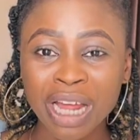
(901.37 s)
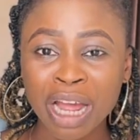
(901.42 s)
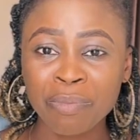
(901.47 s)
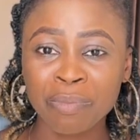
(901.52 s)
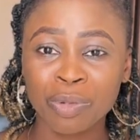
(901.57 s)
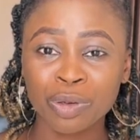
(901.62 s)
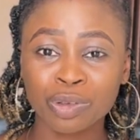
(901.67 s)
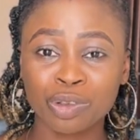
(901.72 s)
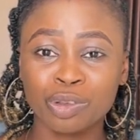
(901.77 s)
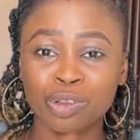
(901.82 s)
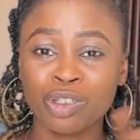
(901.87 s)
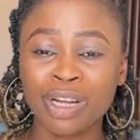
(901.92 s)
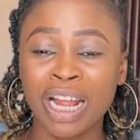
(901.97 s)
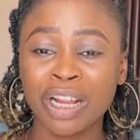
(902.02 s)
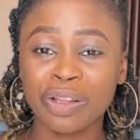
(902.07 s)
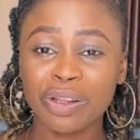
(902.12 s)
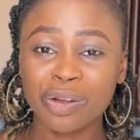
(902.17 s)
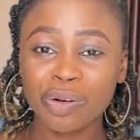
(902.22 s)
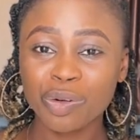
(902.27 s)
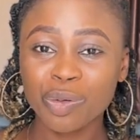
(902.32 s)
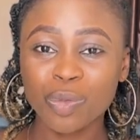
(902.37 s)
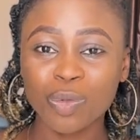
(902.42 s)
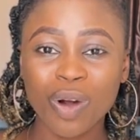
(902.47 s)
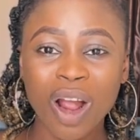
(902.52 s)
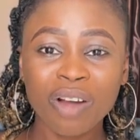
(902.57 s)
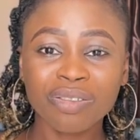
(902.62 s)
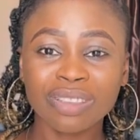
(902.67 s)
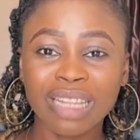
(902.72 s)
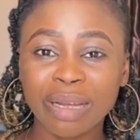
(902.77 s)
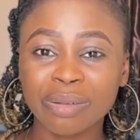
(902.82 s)
that both you and the groom
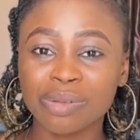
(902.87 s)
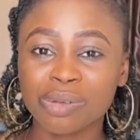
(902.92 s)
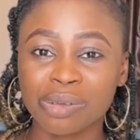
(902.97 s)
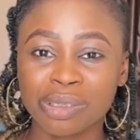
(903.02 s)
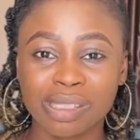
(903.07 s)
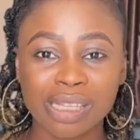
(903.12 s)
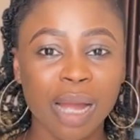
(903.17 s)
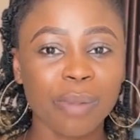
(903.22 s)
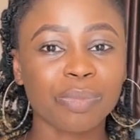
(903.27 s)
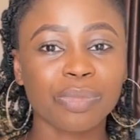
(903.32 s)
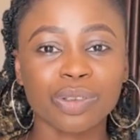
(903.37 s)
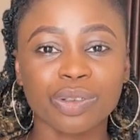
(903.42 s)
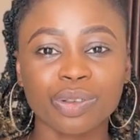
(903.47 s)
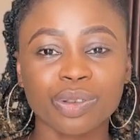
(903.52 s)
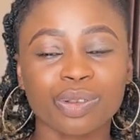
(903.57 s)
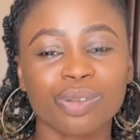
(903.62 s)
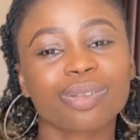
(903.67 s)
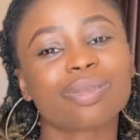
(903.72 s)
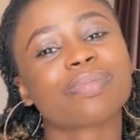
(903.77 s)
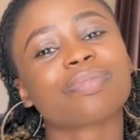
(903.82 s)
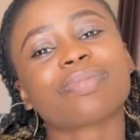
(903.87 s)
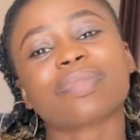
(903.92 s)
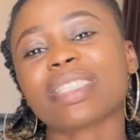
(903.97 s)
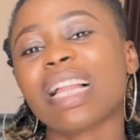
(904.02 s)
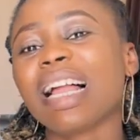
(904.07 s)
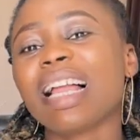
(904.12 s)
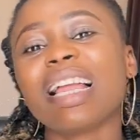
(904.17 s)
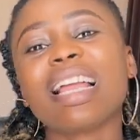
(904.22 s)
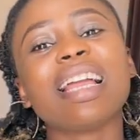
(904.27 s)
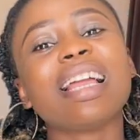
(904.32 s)
will have time to snap picture
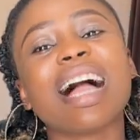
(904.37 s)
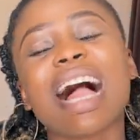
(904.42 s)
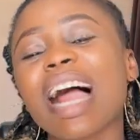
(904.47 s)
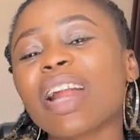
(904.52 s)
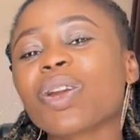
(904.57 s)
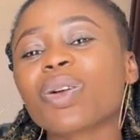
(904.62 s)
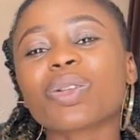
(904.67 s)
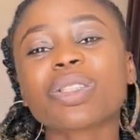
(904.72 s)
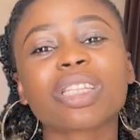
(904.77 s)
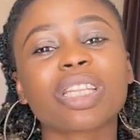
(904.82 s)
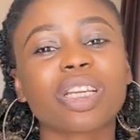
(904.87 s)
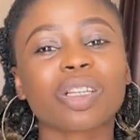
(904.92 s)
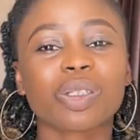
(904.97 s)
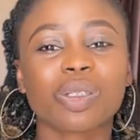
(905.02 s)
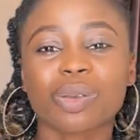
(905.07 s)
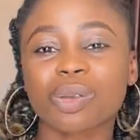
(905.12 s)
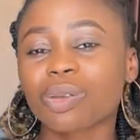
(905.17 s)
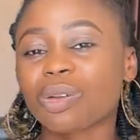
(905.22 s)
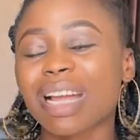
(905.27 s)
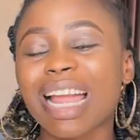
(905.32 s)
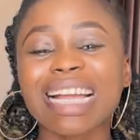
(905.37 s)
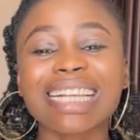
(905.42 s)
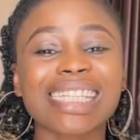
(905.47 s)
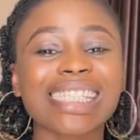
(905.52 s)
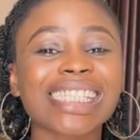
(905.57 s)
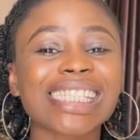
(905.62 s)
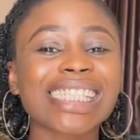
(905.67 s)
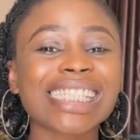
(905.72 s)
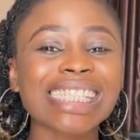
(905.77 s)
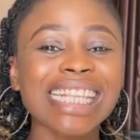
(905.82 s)
hmm, i don't think so
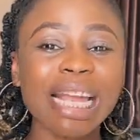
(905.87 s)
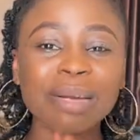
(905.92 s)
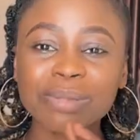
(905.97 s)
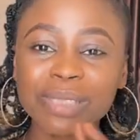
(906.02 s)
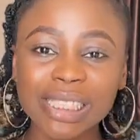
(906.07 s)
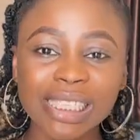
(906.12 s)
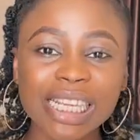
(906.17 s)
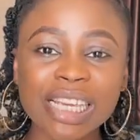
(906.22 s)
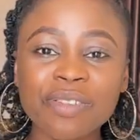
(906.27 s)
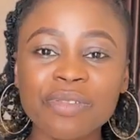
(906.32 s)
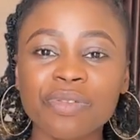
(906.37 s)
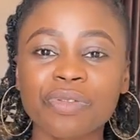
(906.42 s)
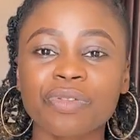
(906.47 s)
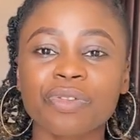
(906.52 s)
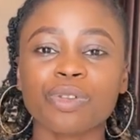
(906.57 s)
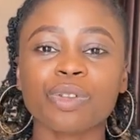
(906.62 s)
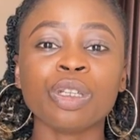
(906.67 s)
except if